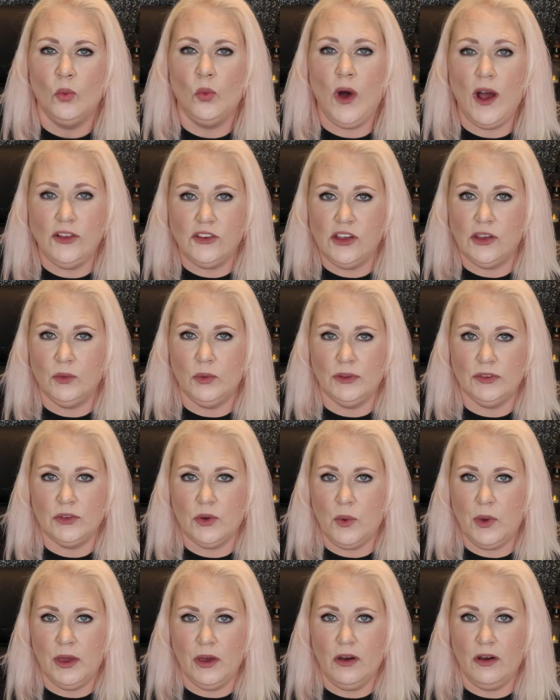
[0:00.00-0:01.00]
watching what's
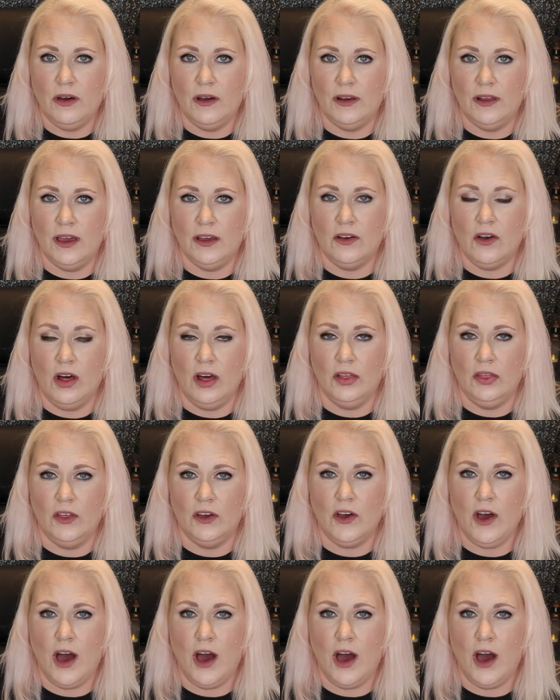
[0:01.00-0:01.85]
going on and calling the